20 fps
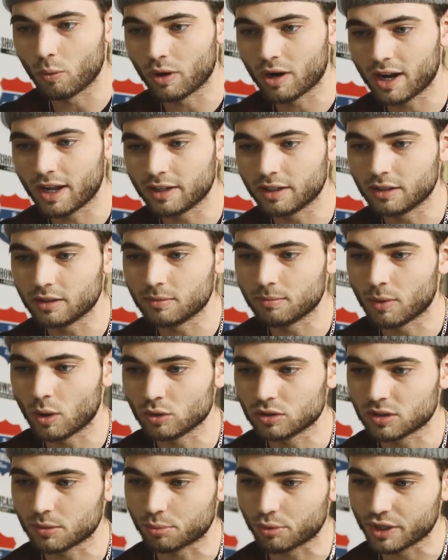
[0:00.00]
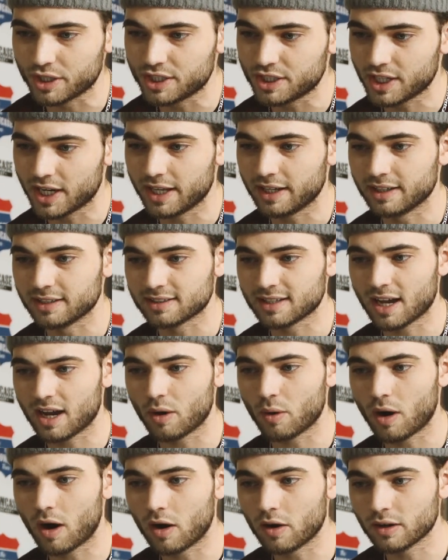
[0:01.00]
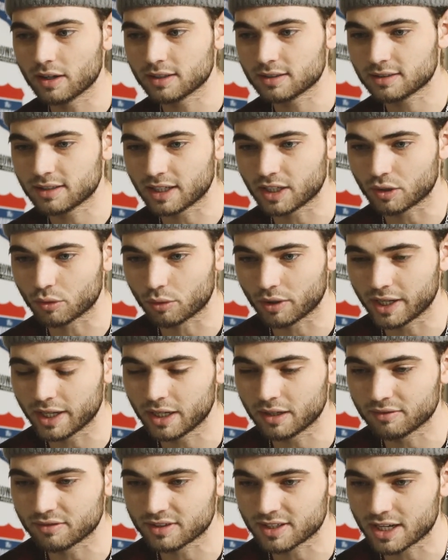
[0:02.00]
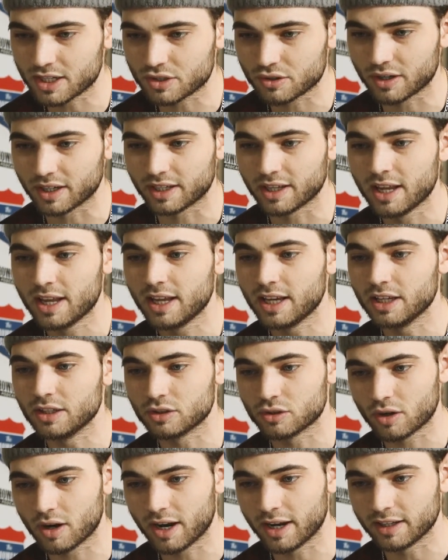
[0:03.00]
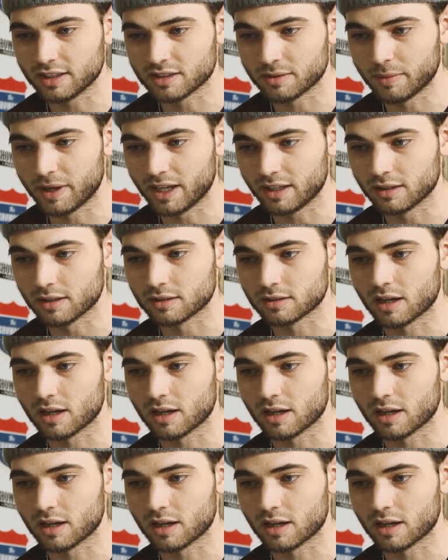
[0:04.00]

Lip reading: what I most appreciate is how artist and creative centric he's trying to make this